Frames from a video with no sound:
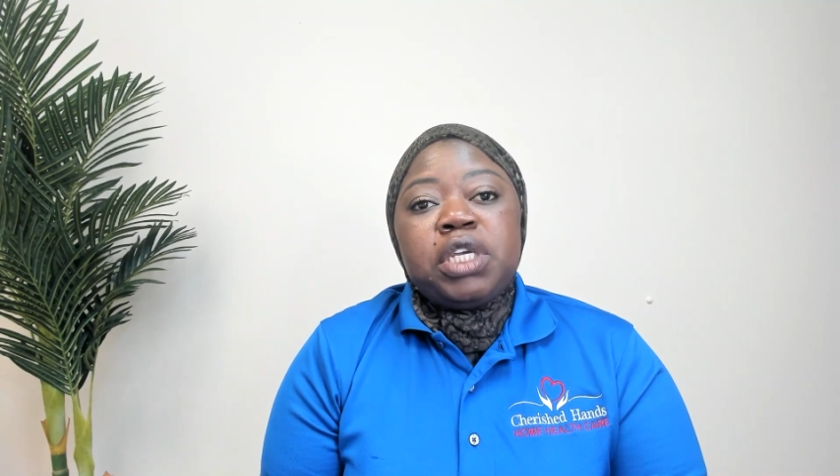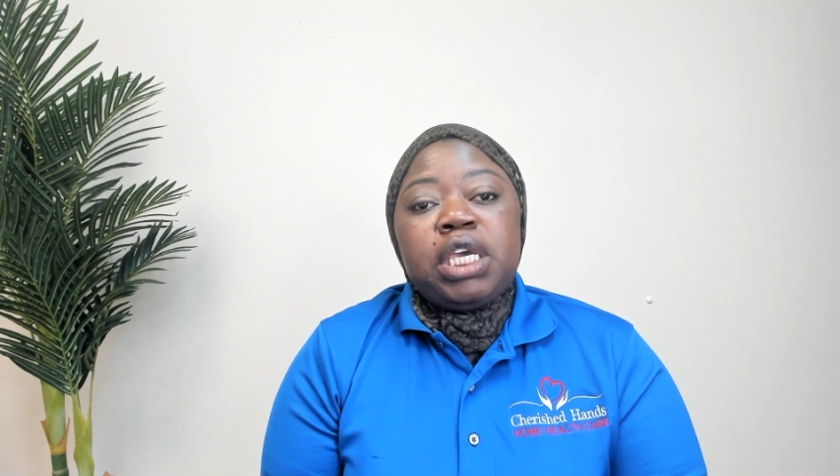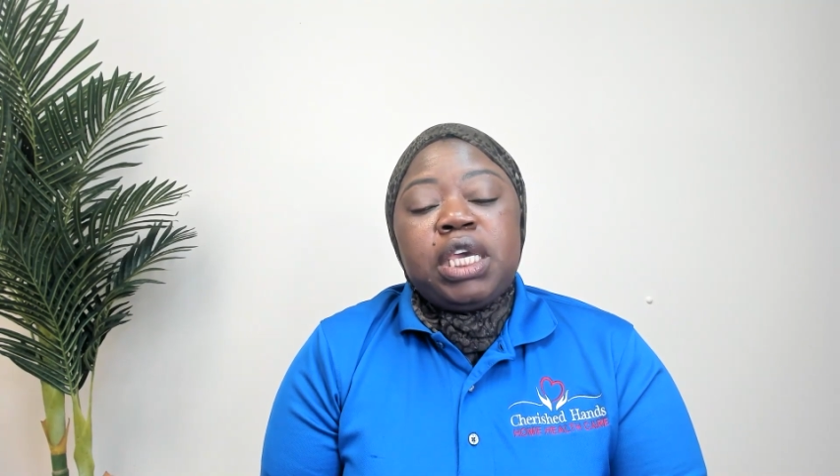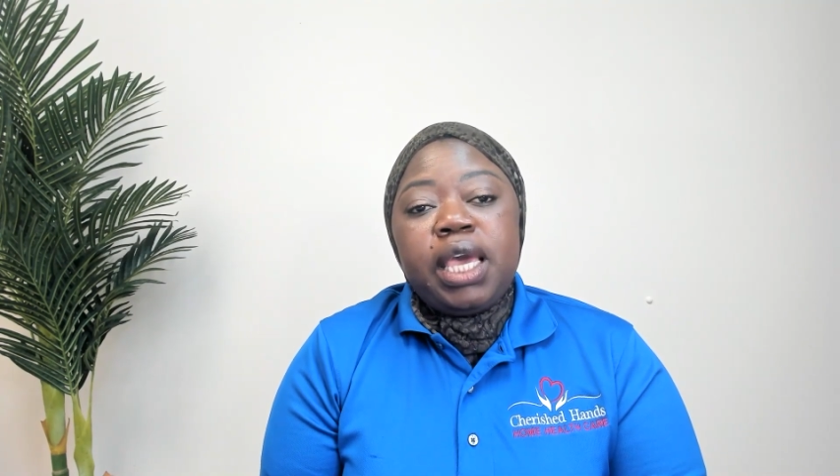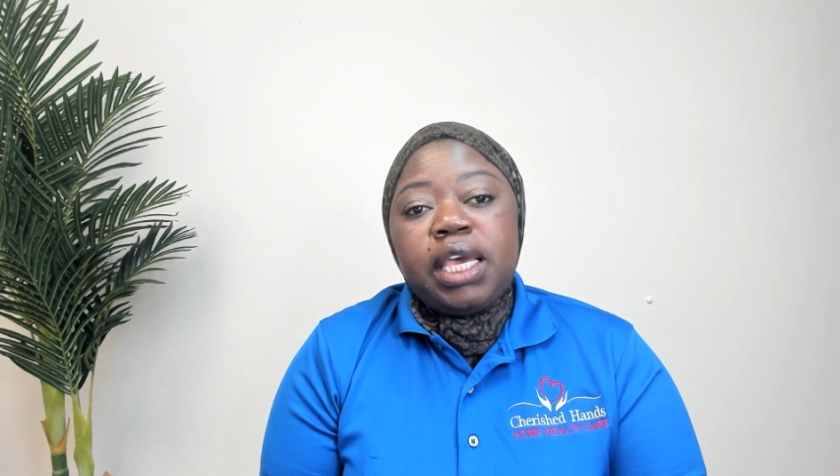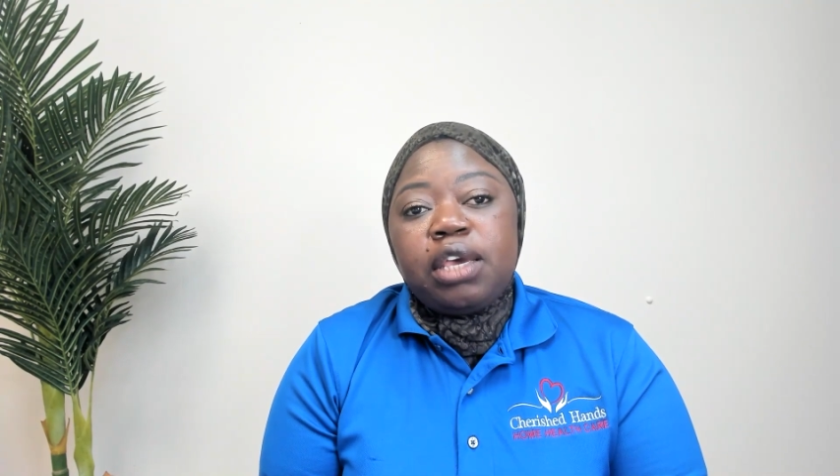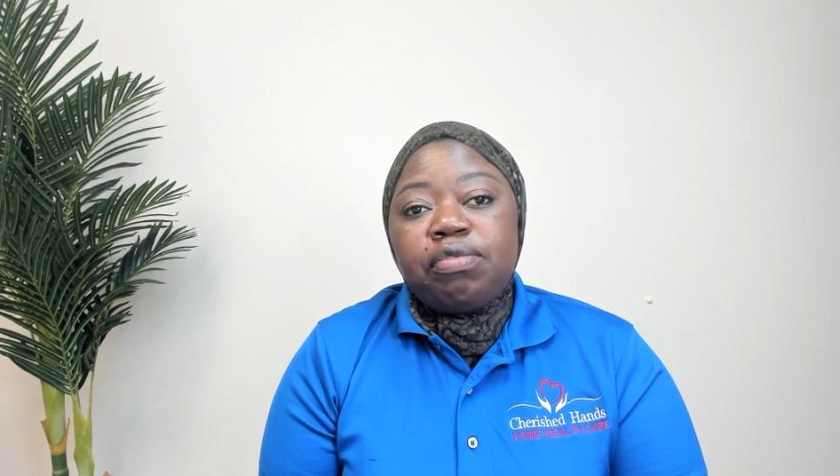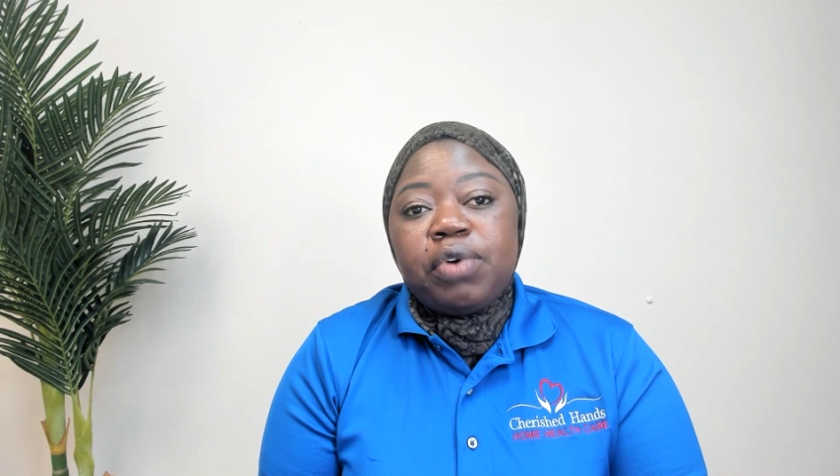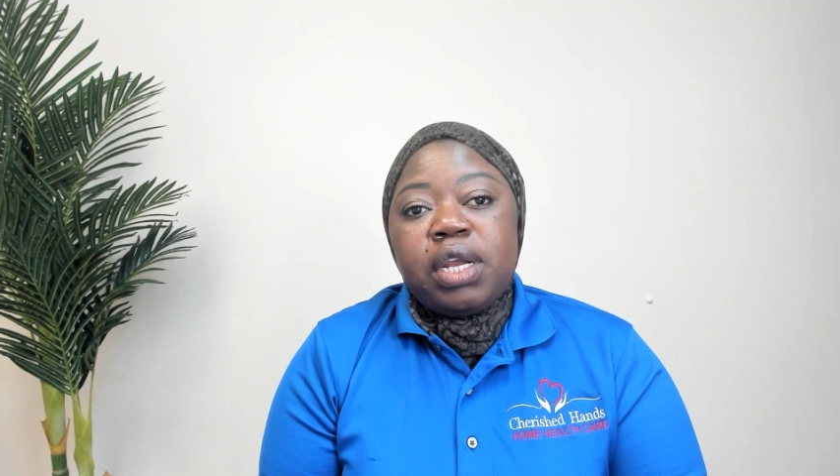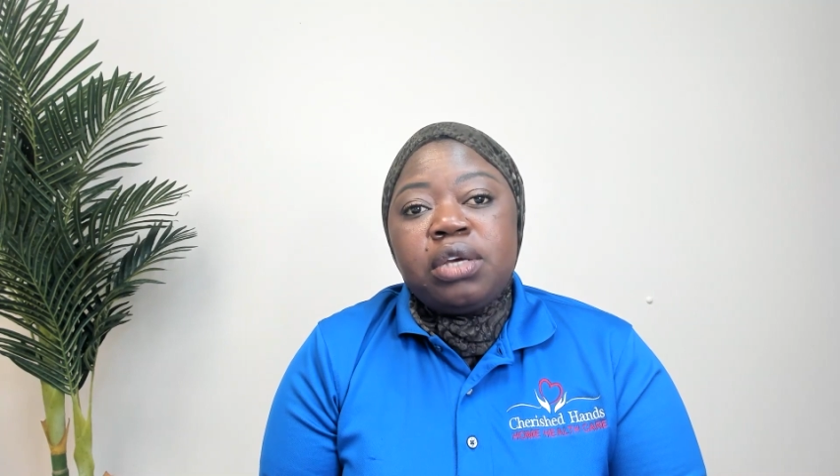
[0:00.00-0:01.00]
the
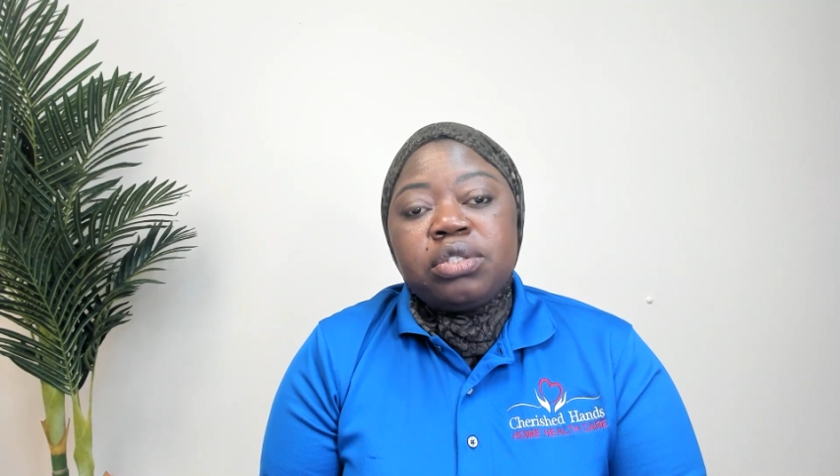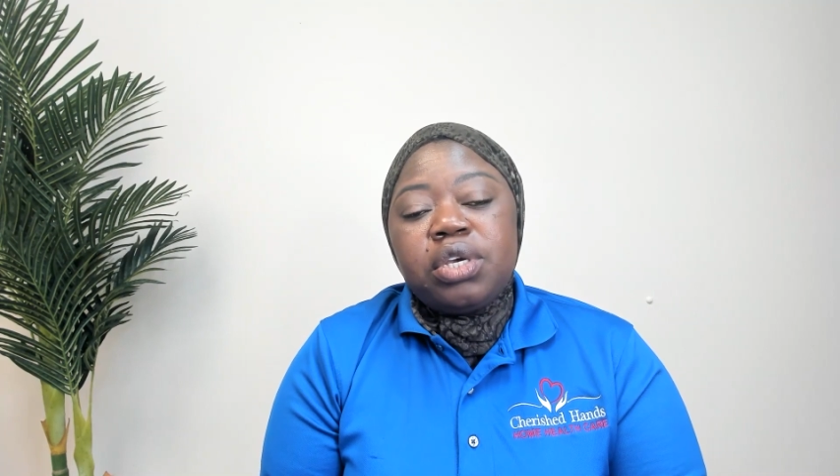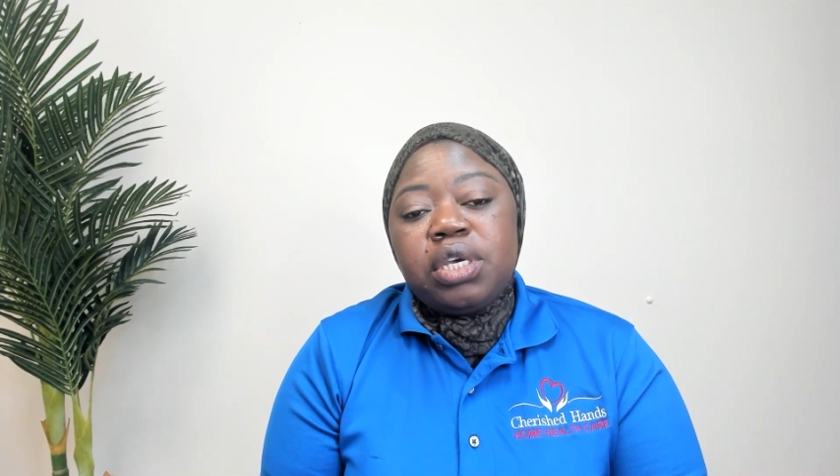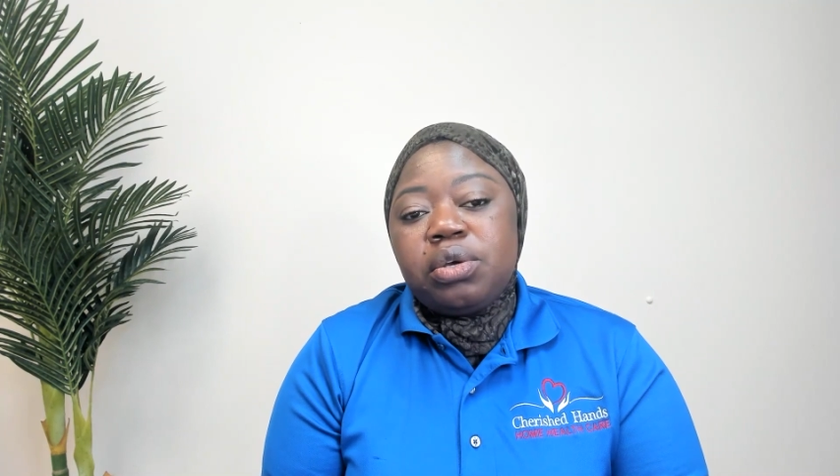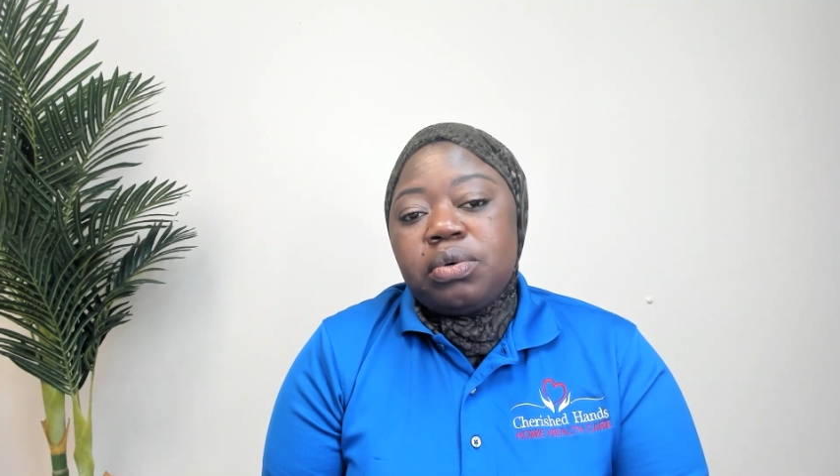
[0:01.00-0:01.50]
caregiver and also,